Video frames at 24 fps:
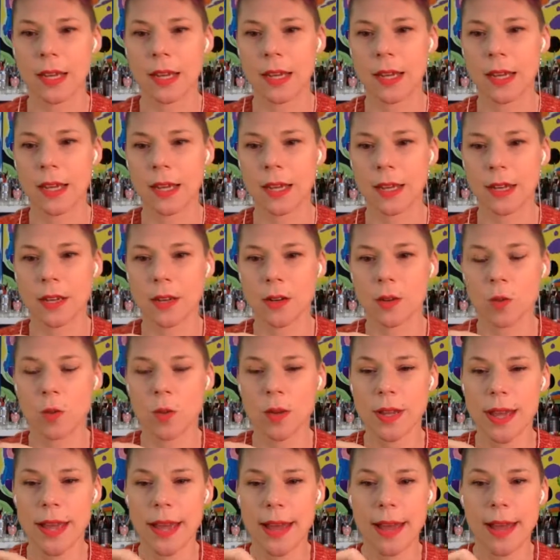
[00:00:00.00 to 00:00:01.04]
And
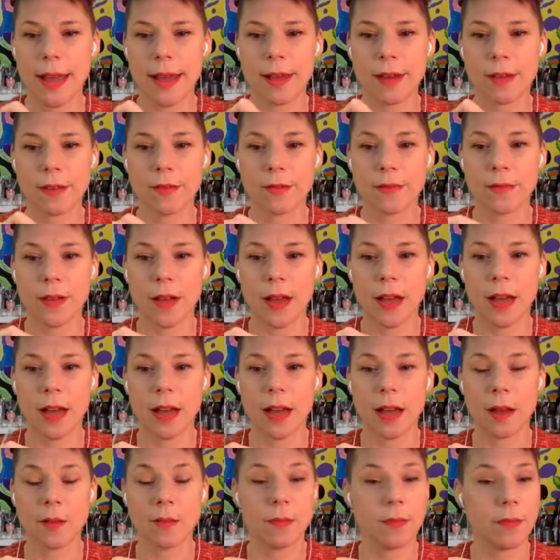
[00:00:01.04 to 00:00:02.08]
we have
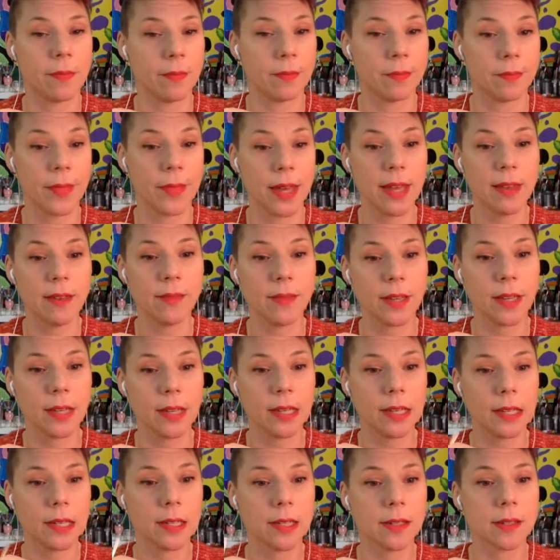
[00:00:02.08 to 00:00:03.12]
uh,
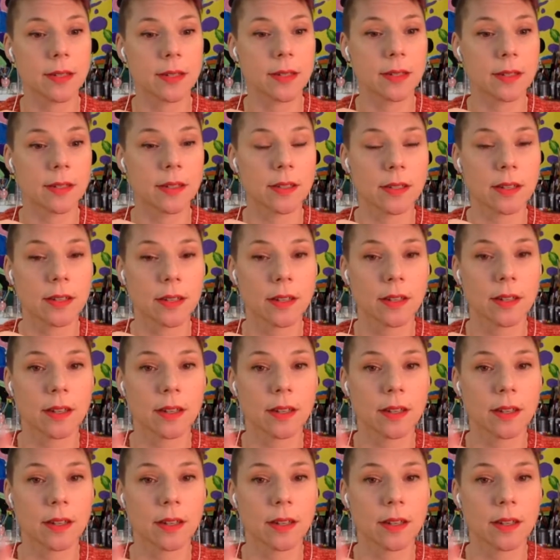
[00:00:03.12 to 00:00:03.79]
Mavis